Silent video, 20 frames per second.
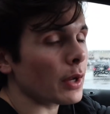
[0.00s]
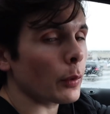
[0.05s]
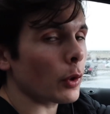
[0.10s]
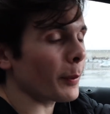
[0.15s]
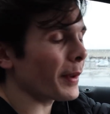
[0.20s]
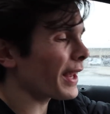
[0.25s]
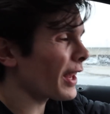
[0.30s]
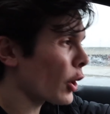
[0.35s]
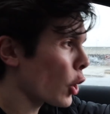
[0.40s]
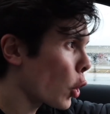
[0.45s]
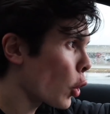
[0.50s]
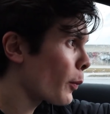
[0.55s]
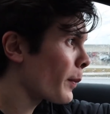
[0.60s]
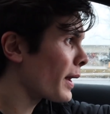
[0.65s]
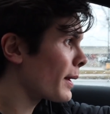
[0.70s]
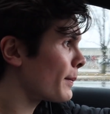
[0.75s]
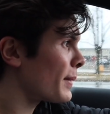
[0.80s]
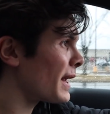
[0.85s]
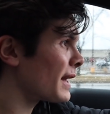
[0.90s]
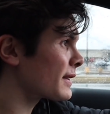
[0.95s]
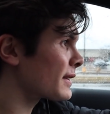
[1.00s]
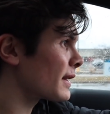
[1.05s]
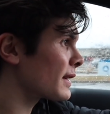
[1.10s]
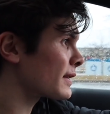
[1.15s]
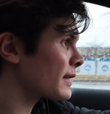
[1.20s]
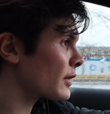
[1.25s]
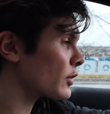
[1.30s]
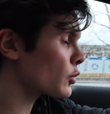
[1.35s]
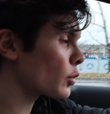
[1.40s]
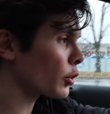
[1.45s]
We are making homemade
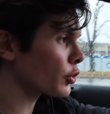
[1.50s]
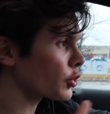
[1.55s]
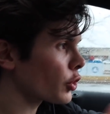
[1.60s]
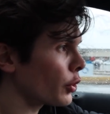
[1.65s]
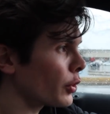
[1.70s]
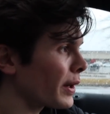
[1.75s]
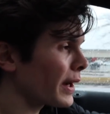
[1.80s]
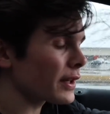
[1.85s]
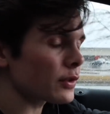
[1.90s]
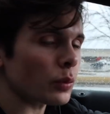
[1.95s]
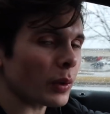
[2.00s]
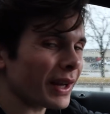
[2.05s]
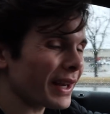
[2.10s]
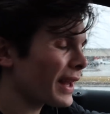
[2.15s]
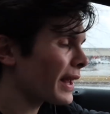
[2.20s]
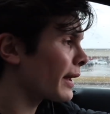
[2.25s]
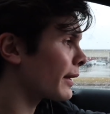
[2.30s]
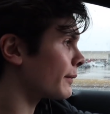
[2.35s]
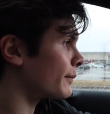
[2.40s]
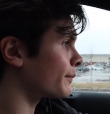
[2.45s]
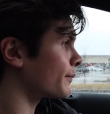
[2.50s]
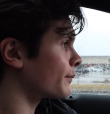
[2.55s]
pizzas, so I'll show you guys what I get.